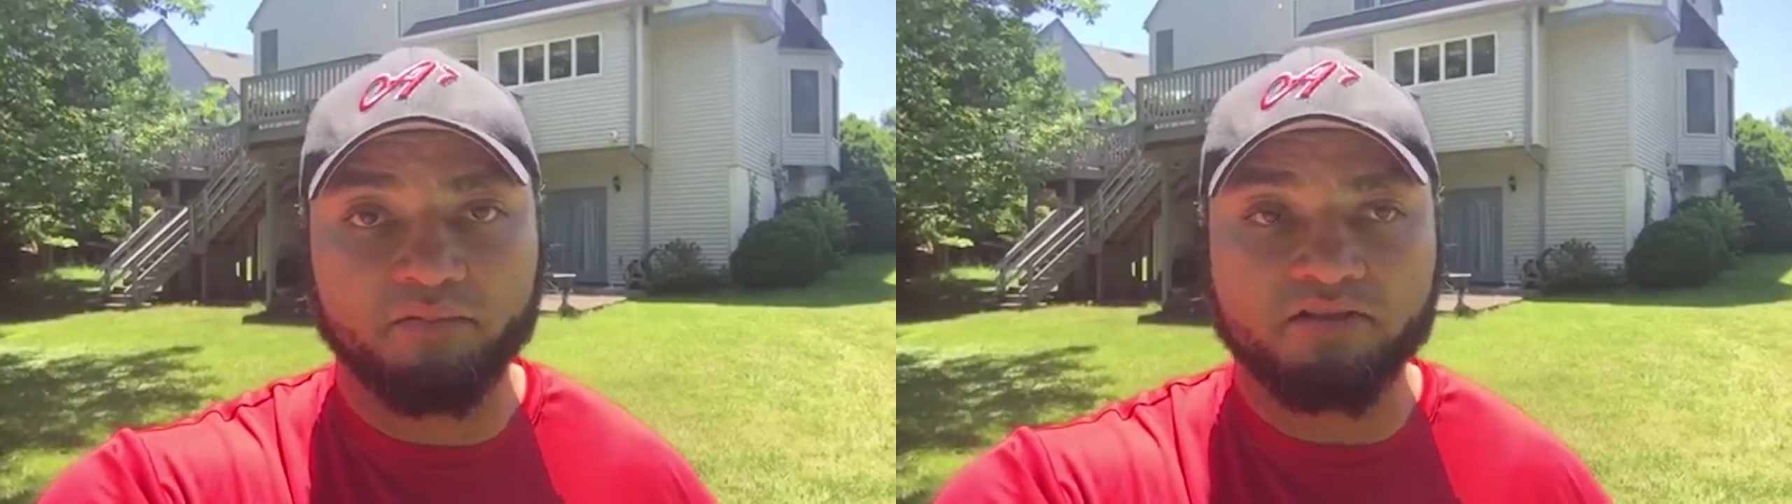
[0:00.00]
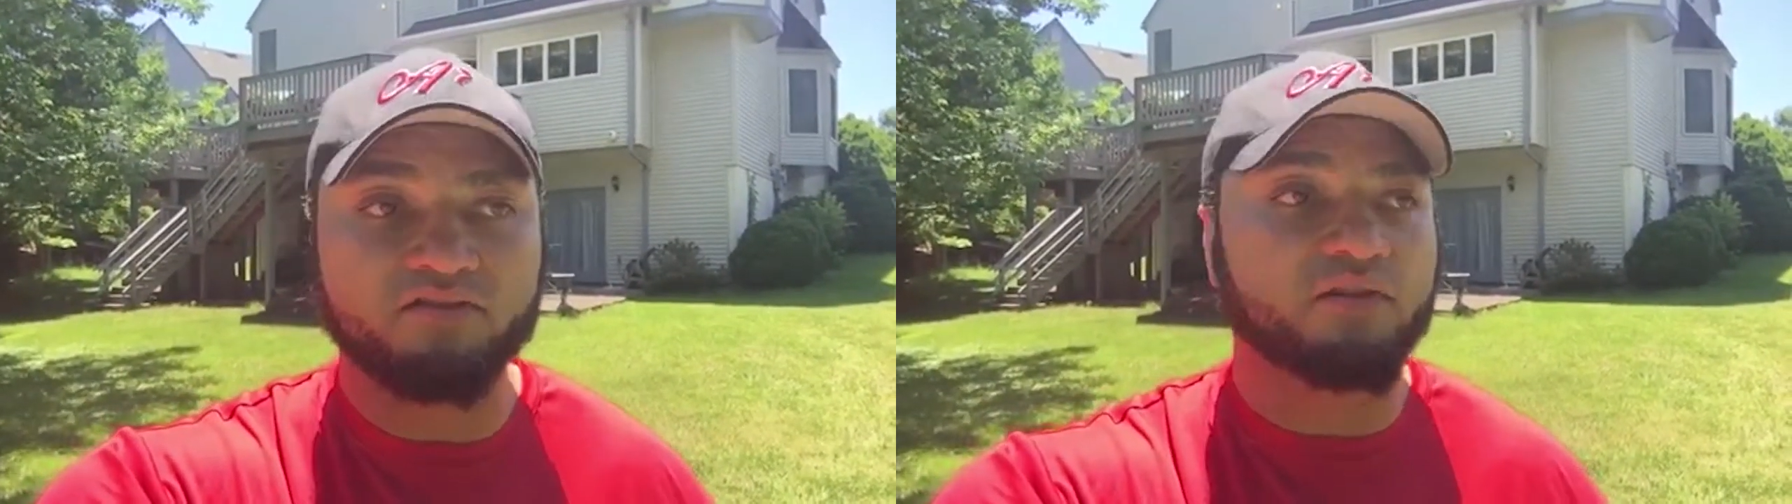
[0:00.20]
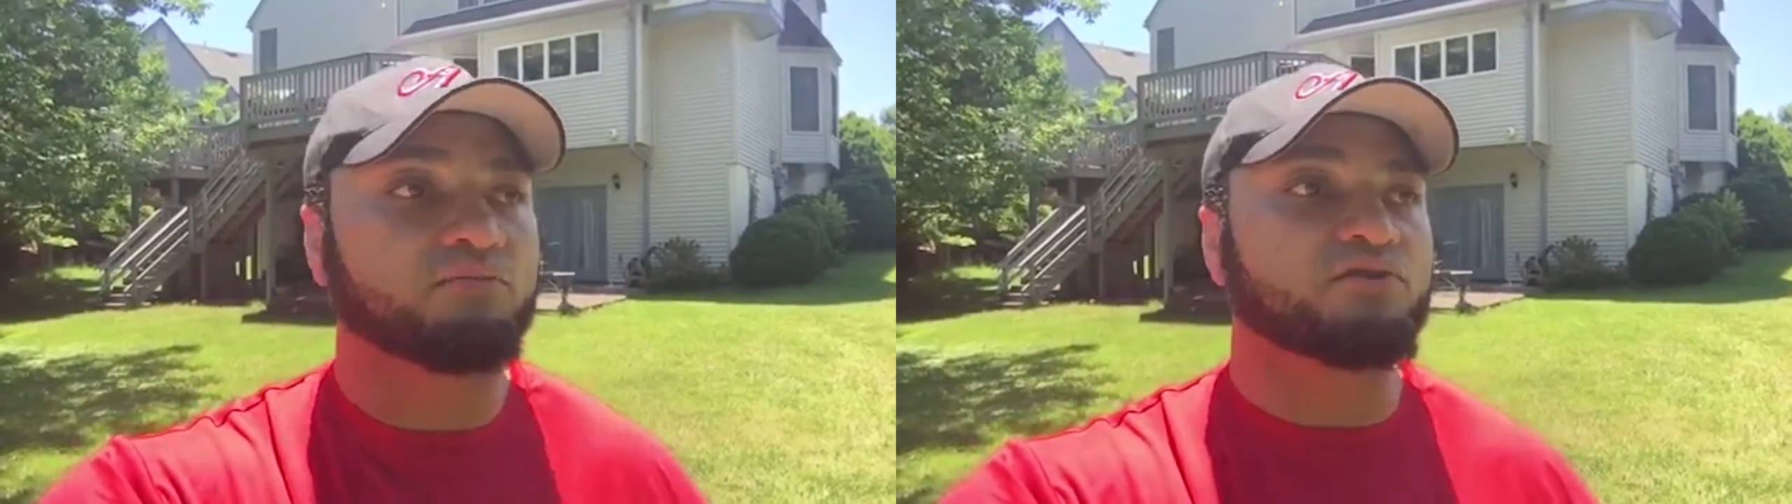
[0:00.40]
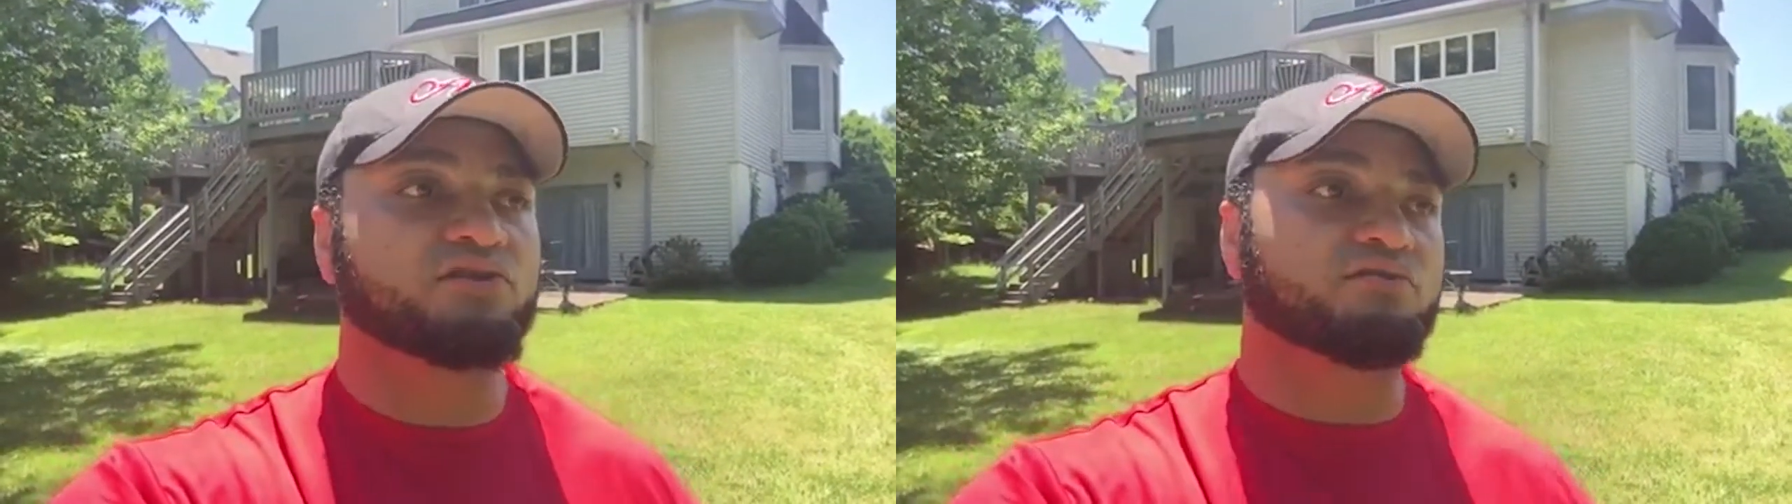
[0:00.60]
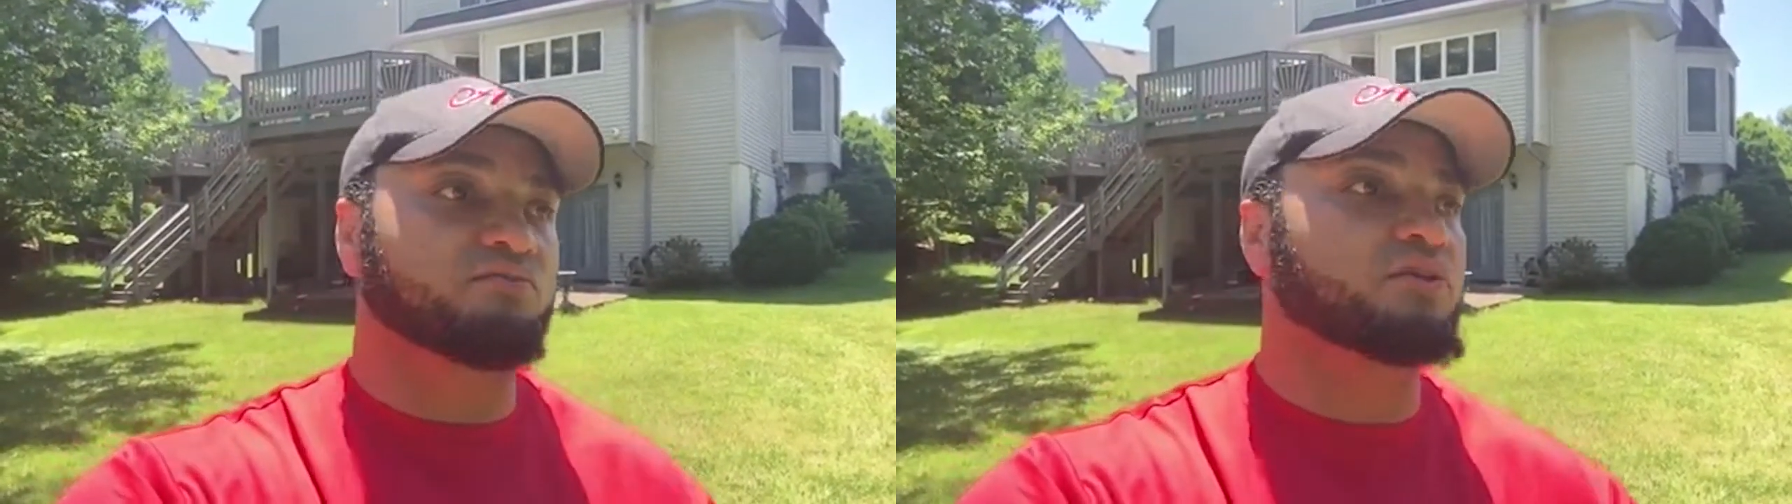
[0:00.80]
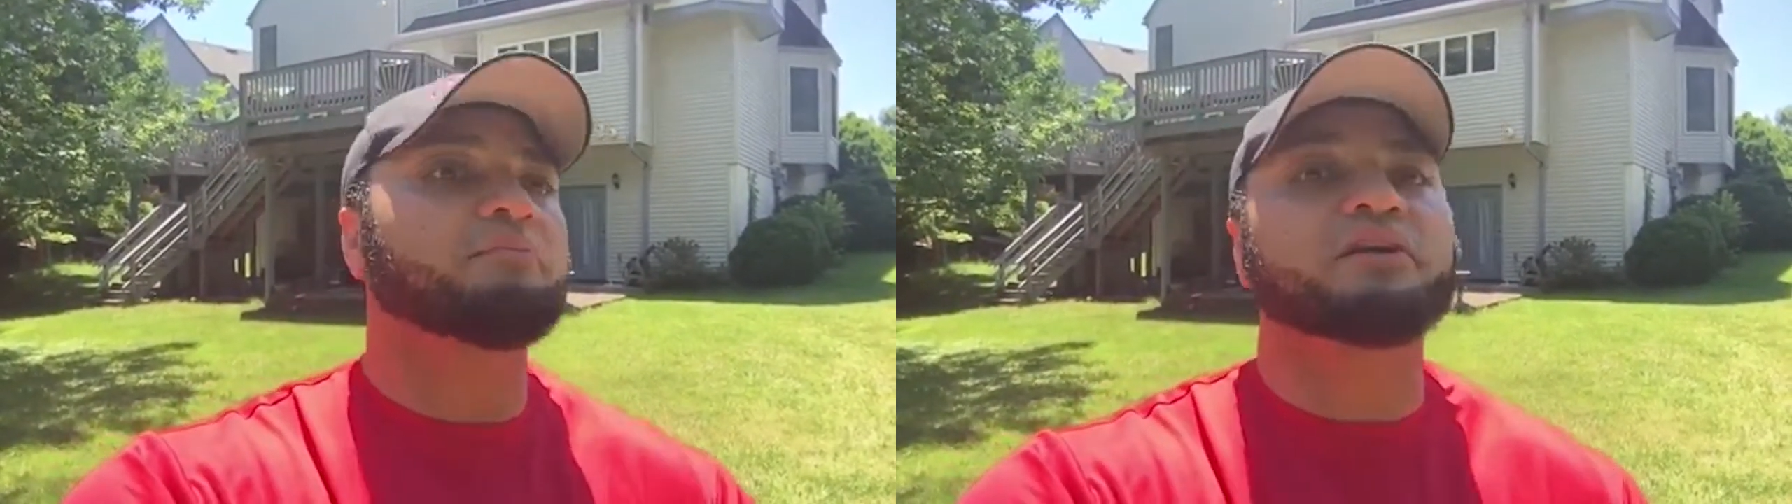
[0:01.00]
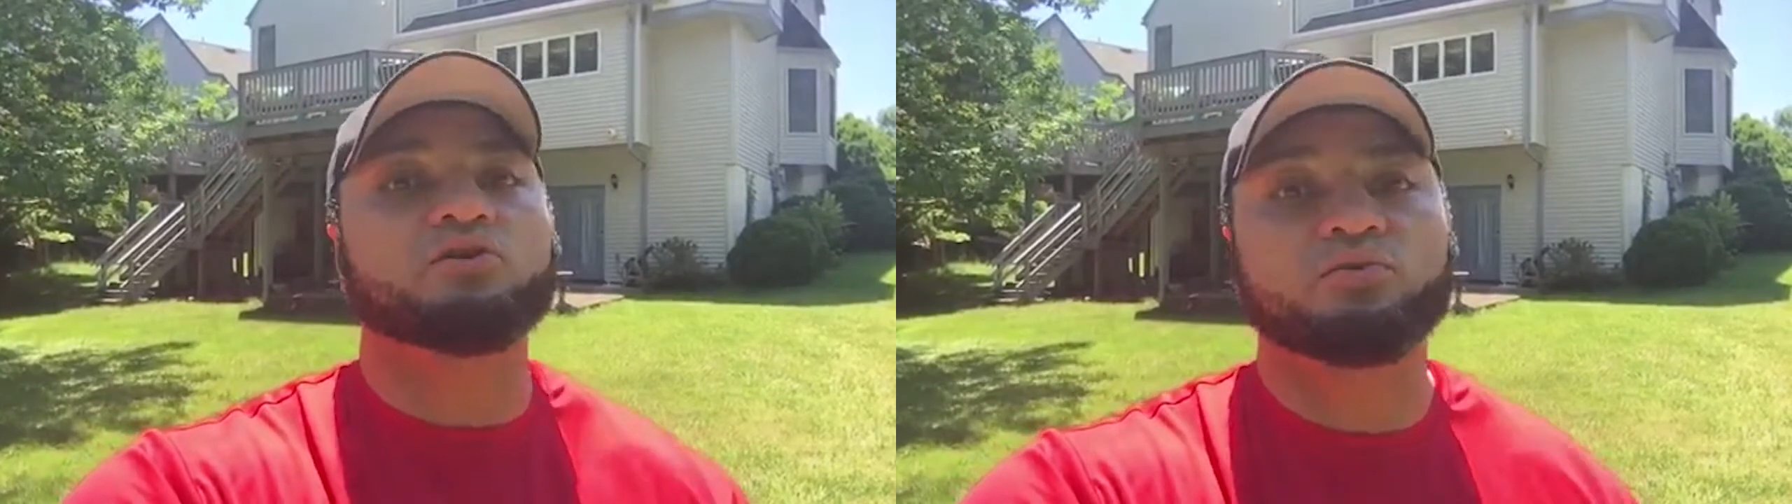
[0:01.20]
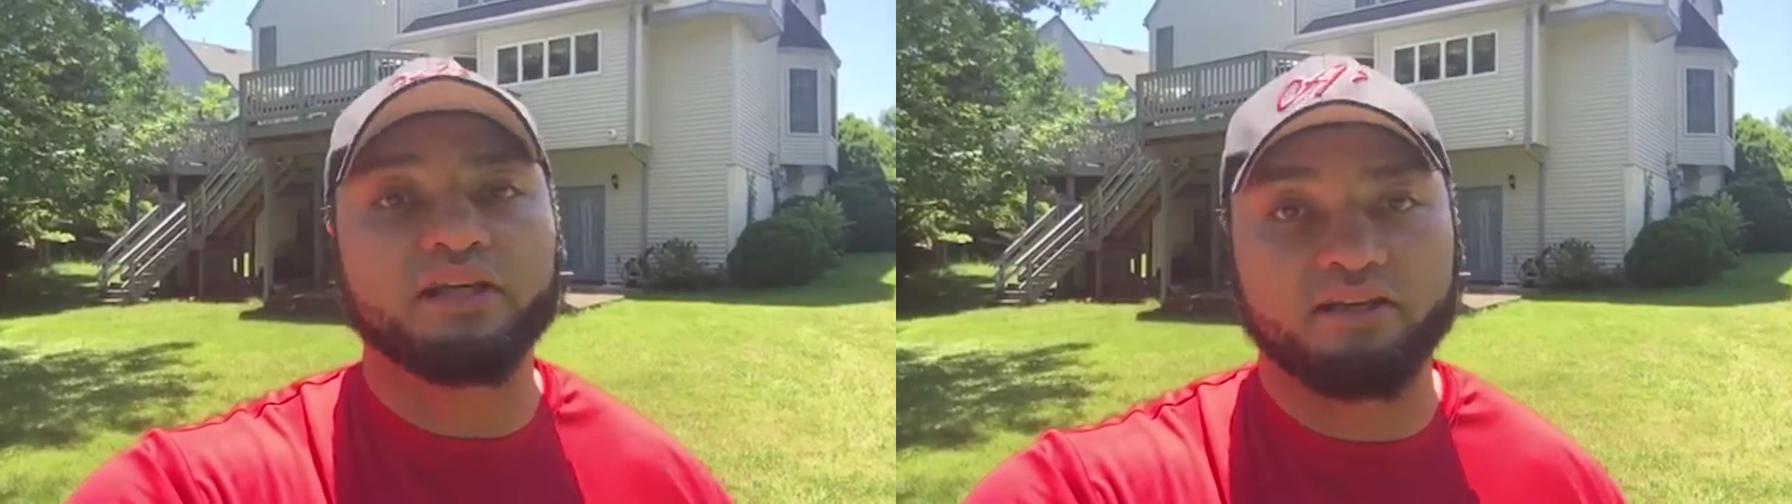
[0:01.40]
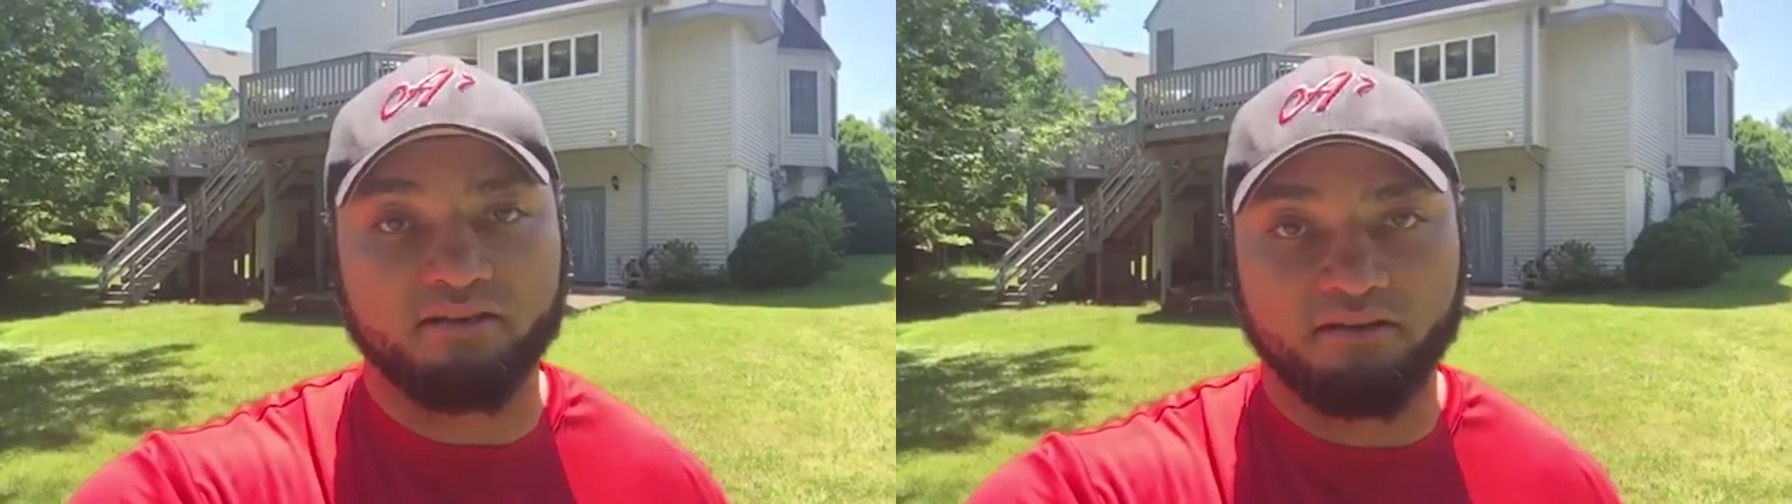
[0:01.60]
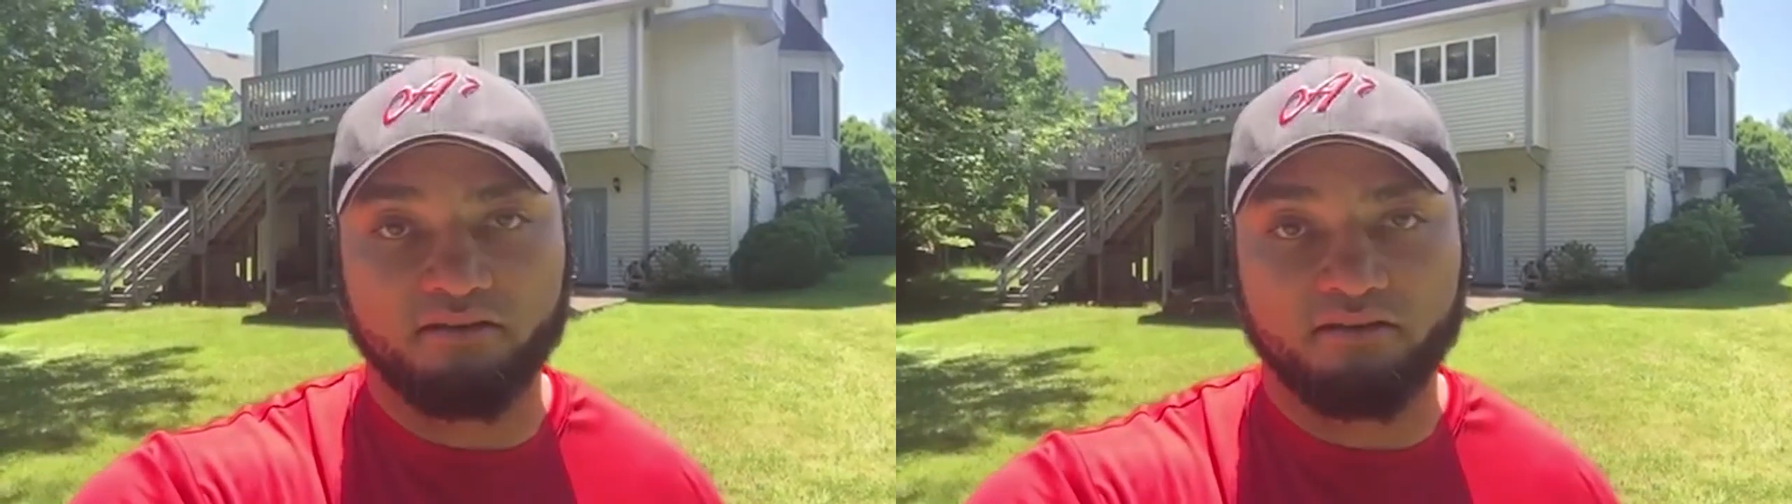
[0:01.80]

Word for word: because of some something you did